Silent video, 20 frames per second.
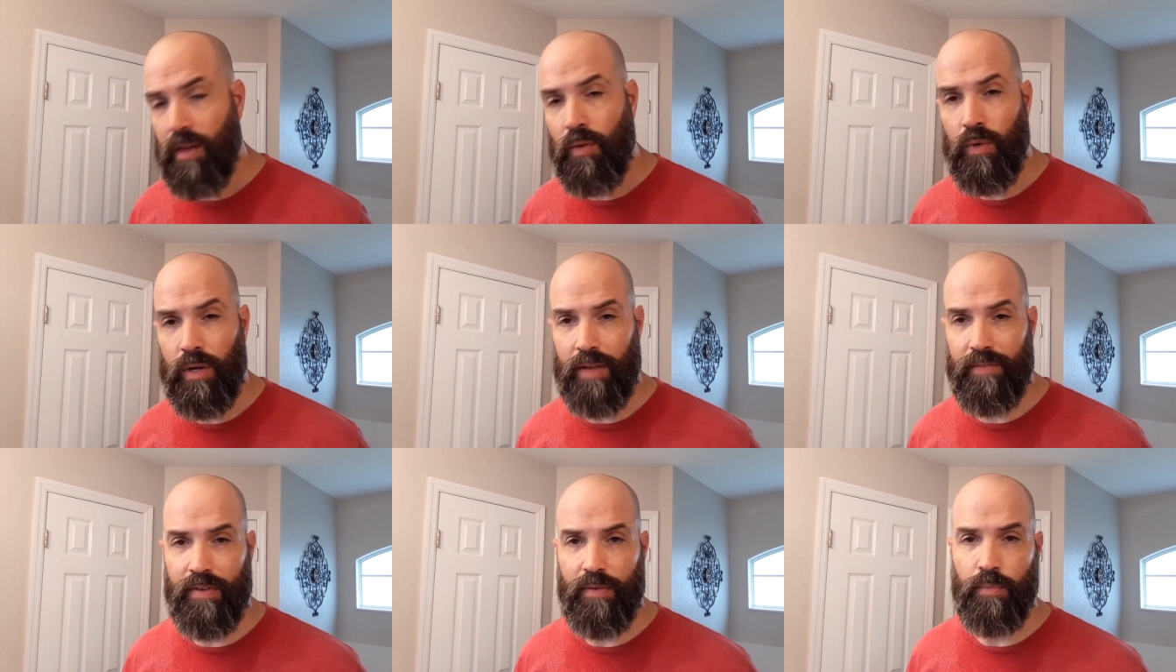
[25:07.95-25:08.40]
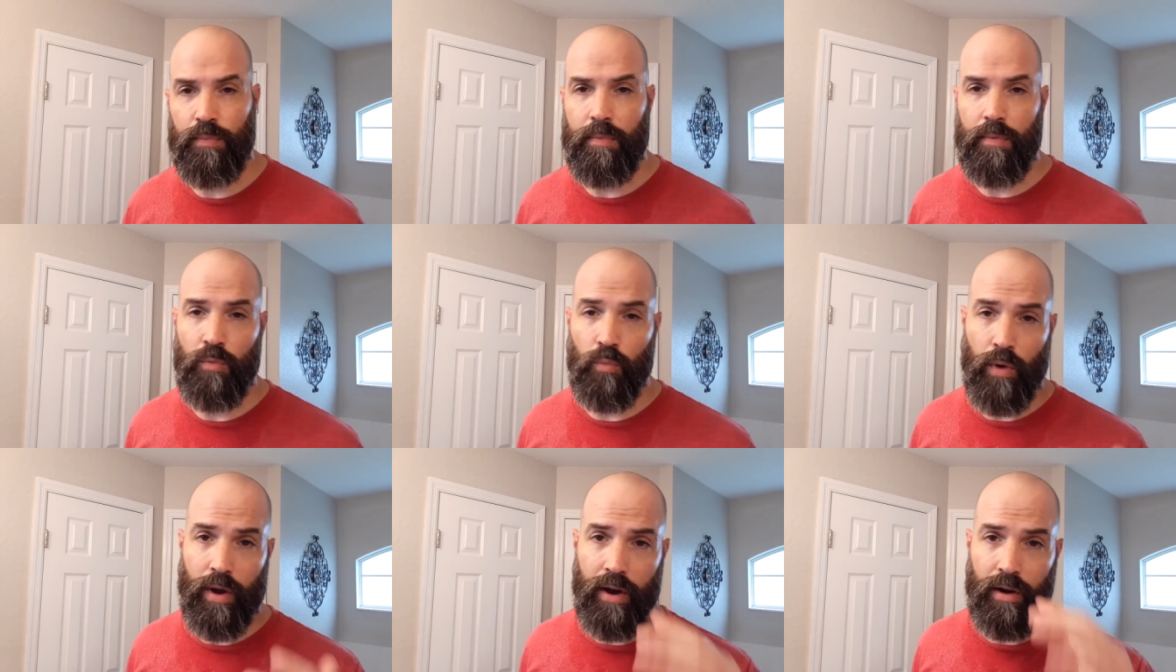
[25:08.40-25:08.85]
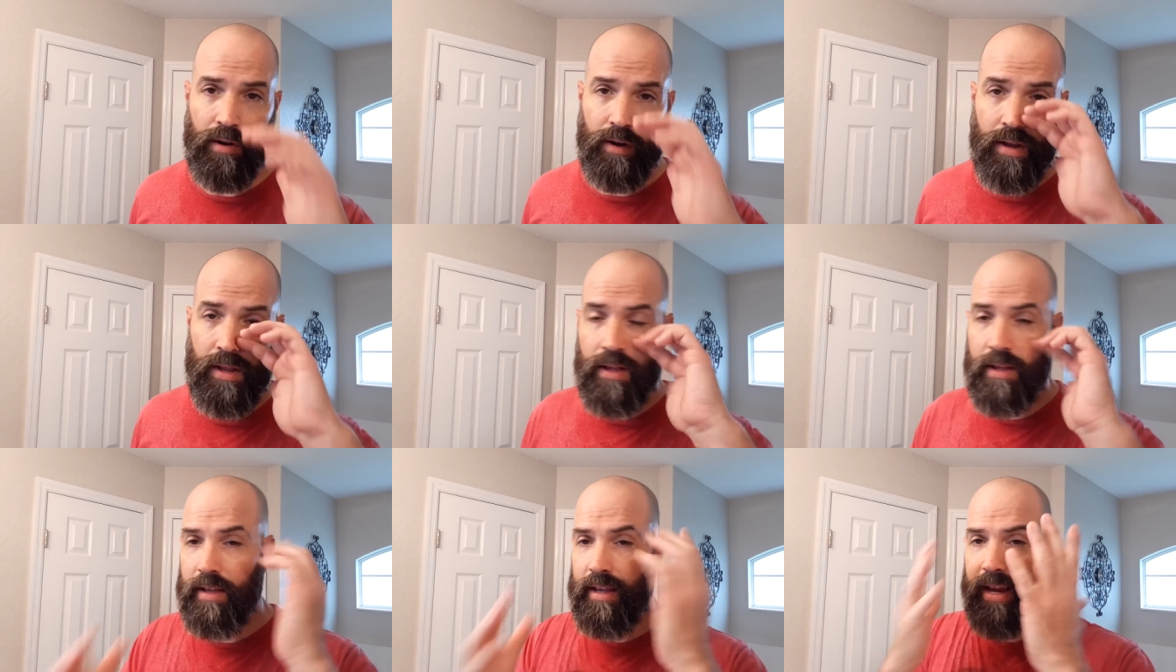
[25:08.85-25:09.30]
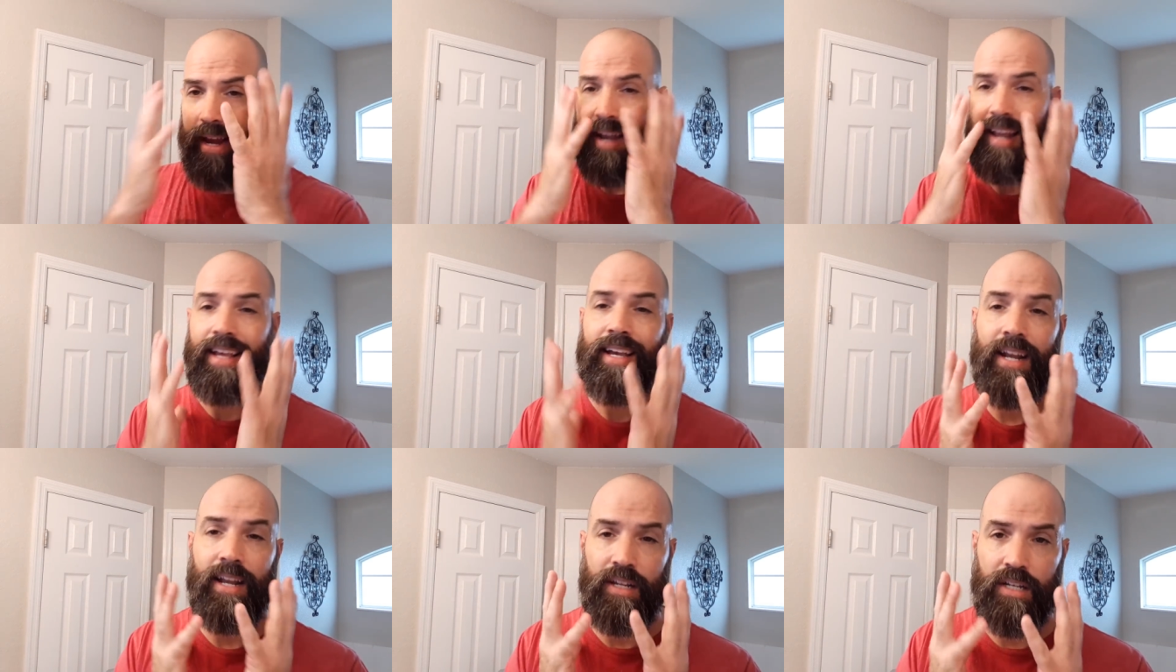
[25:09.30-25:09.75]
when I've been wearing
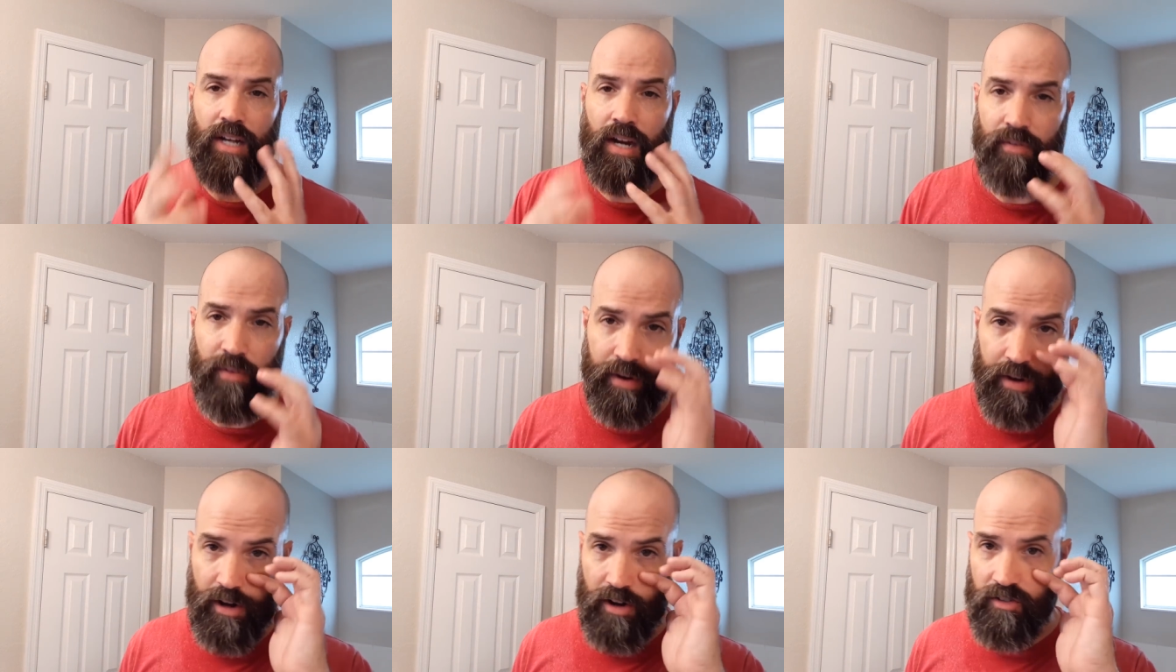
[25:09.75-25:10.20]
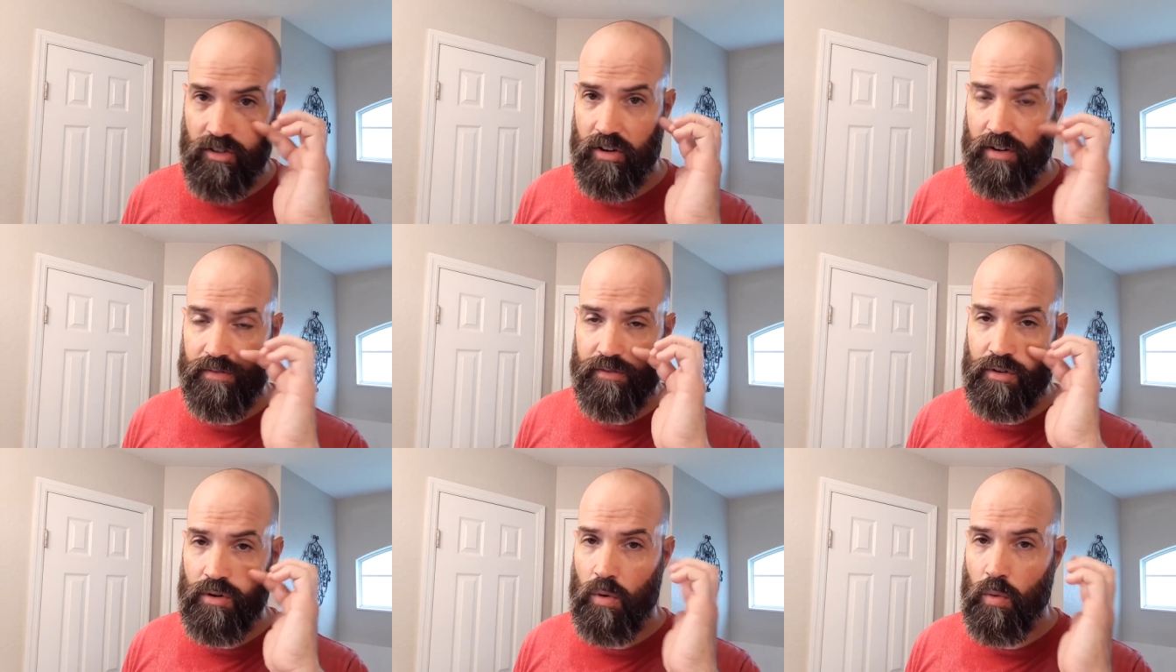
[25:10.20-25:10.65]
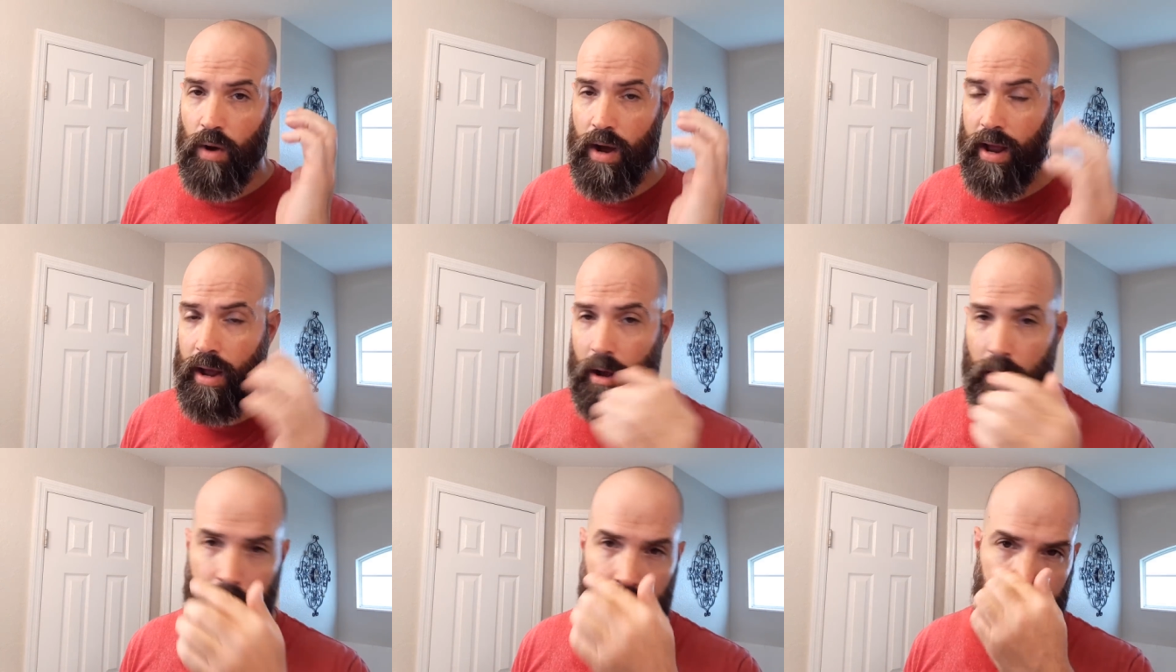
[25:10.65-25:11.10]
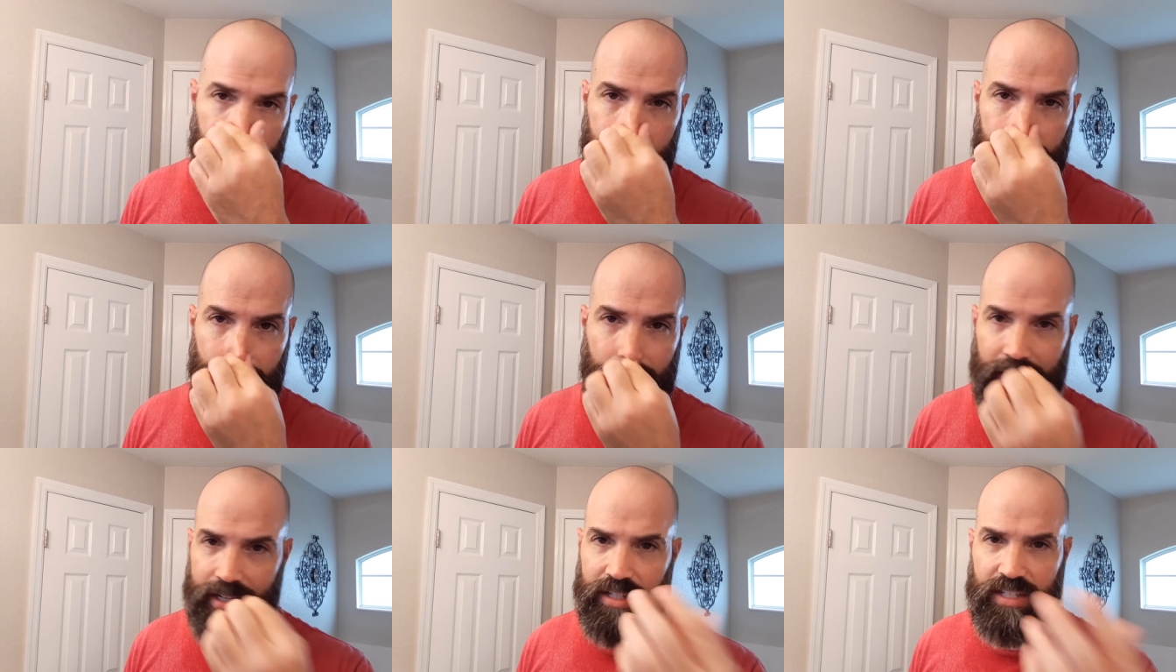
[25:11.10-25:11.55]
any kind of covering over it for a while.
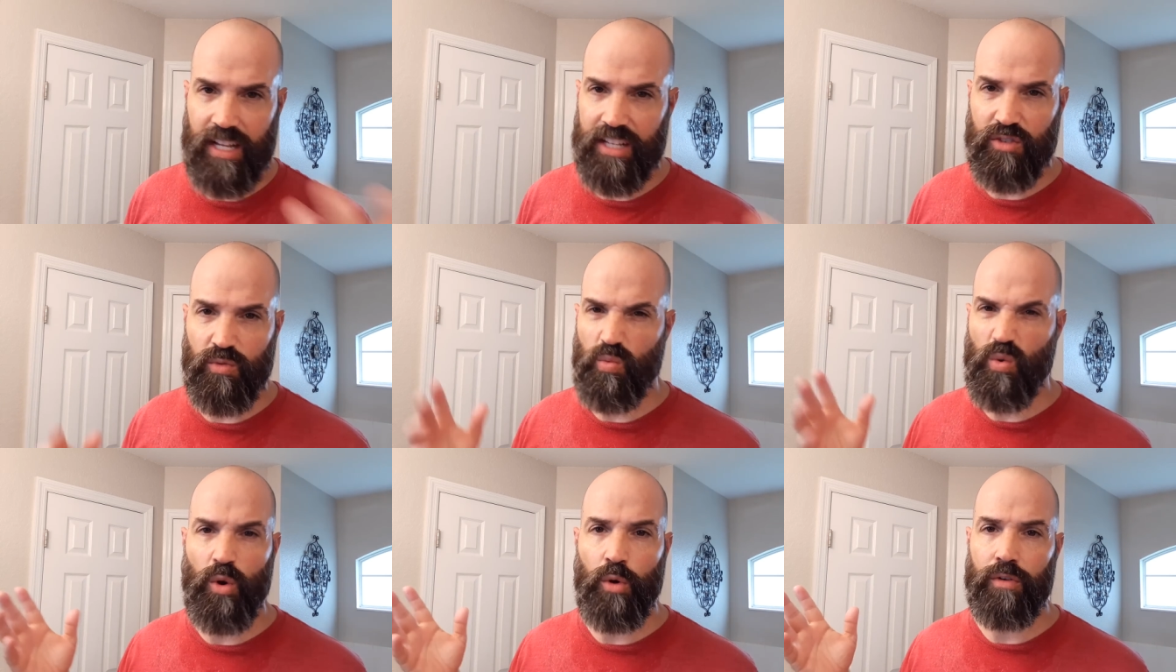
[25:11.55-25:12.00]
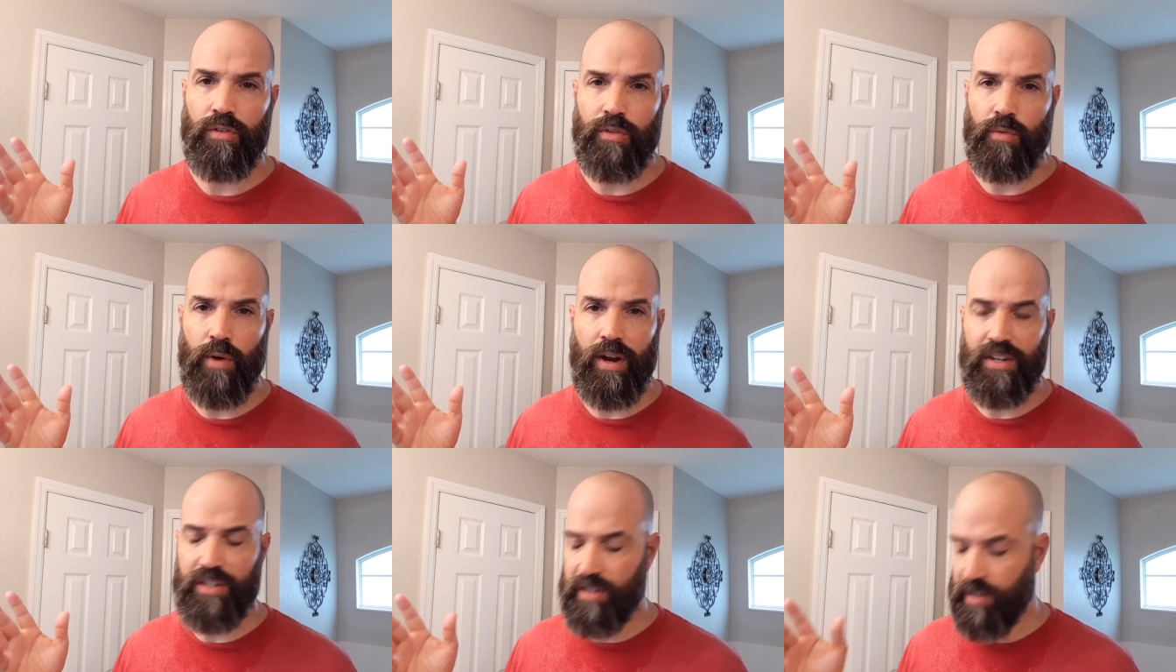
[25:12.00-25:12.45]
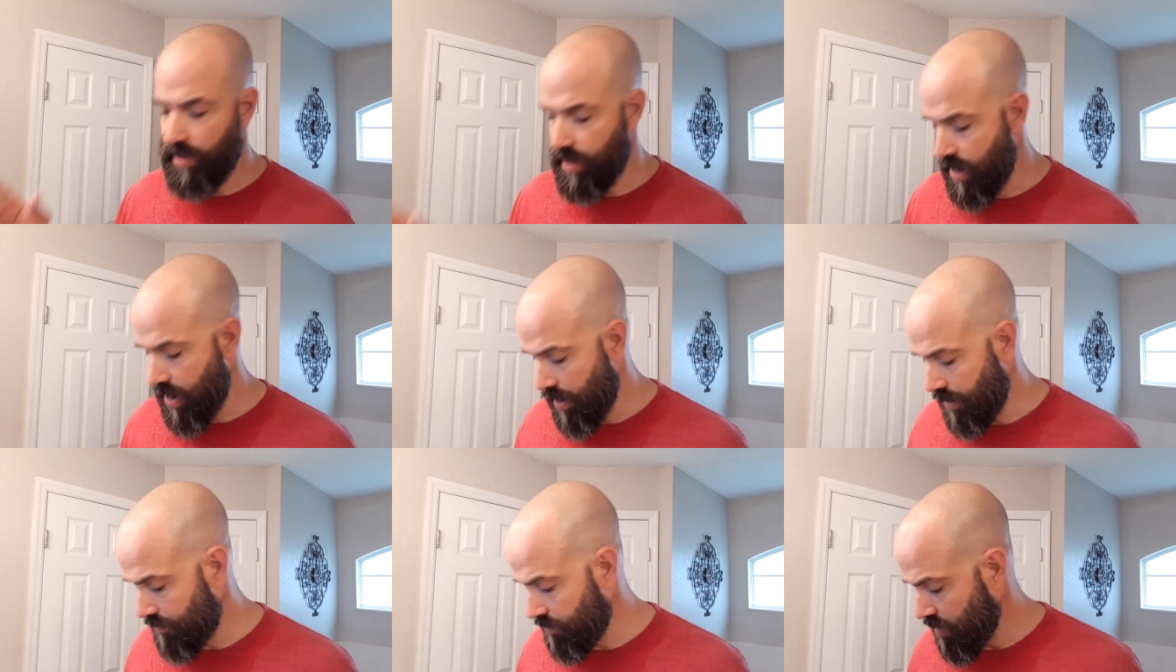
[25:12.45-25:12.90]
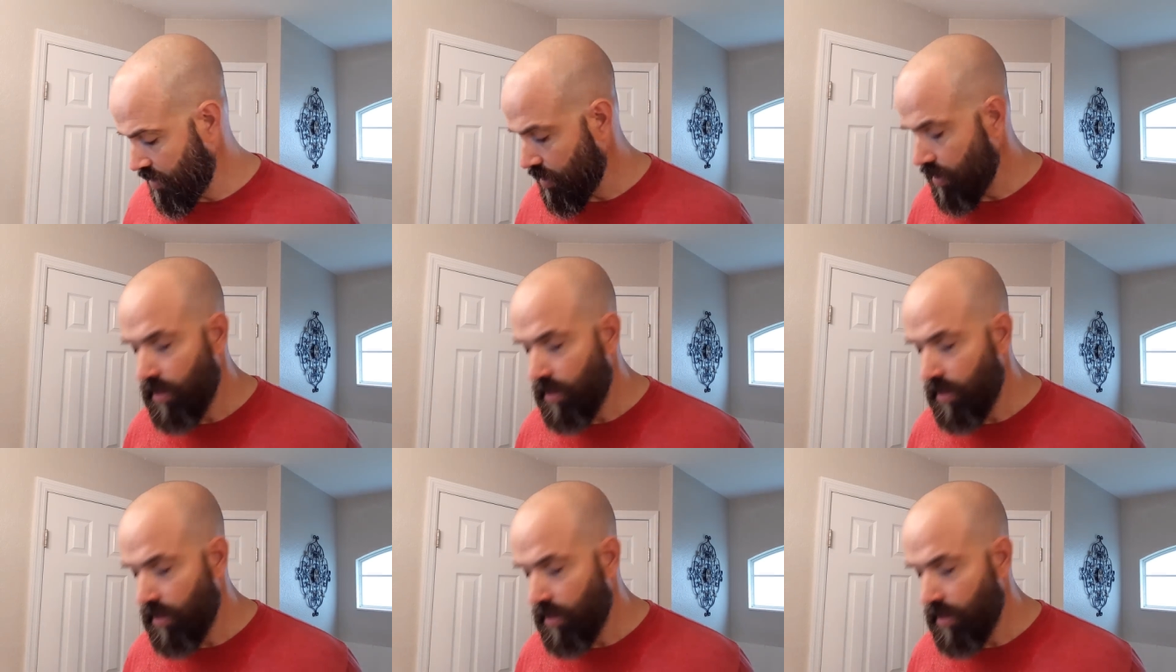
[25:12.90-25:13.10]
Just, it's ruined the rest of the day.